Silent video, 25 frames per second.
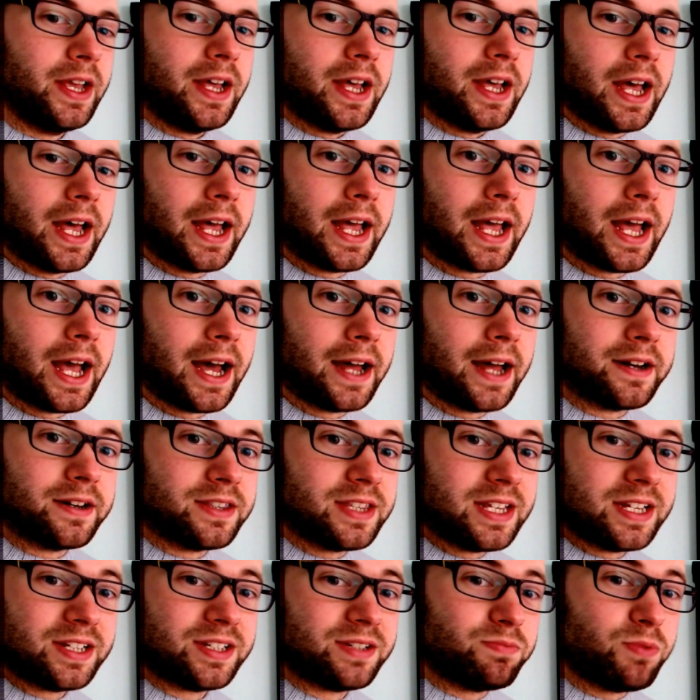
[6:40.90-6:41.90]
And
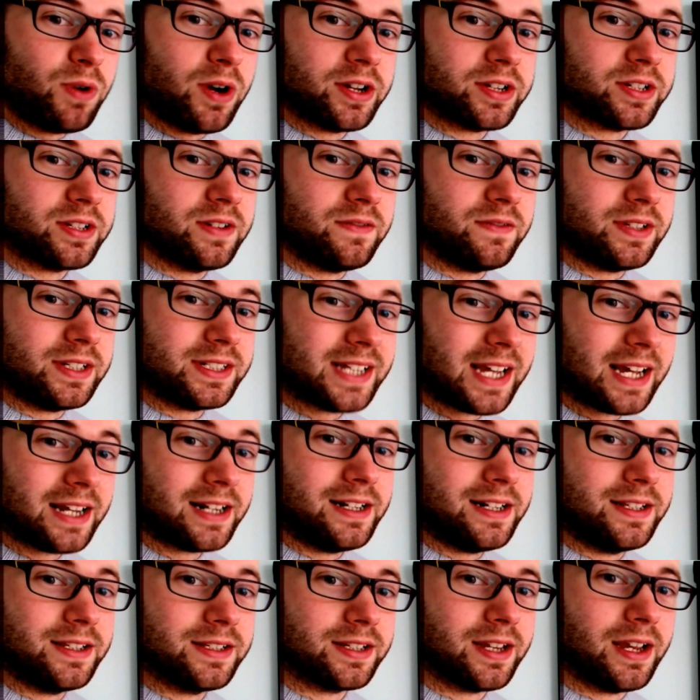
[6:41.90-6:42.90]
this works in
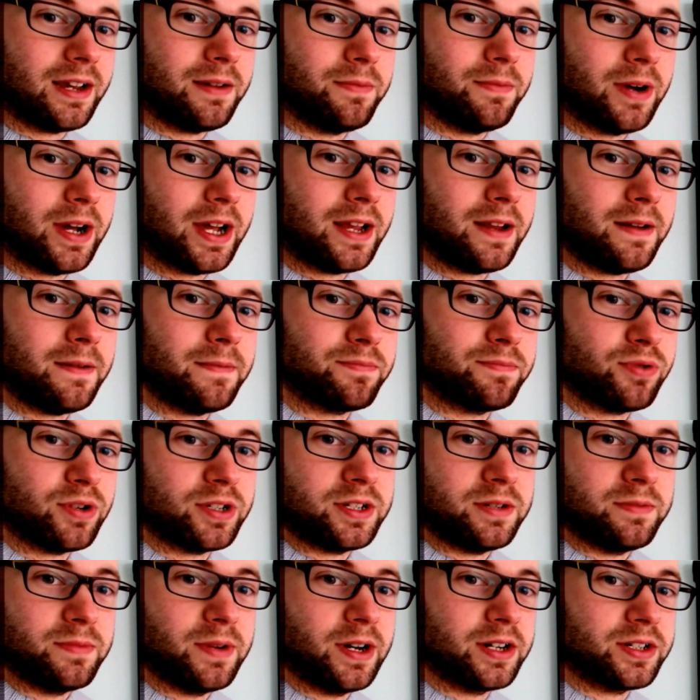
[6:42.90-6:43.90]
exactly the same way,
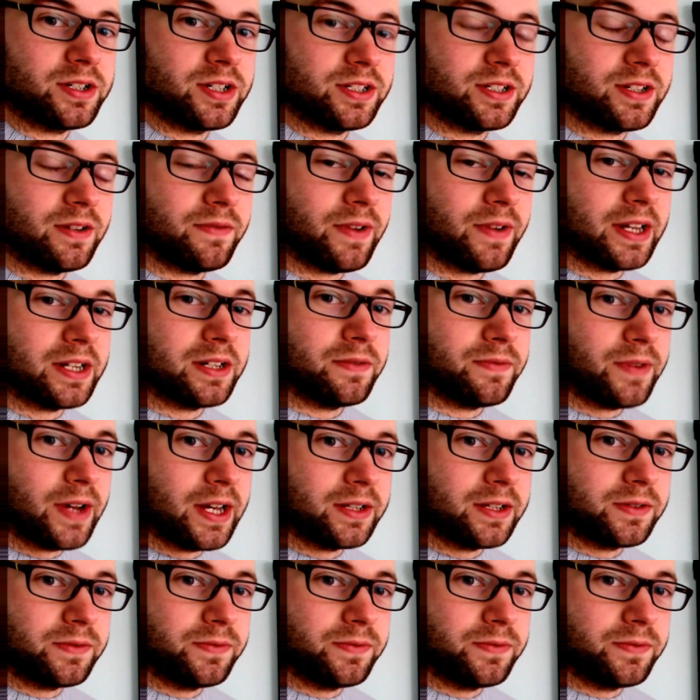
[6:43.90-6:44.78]
pretty much, as a van der Waals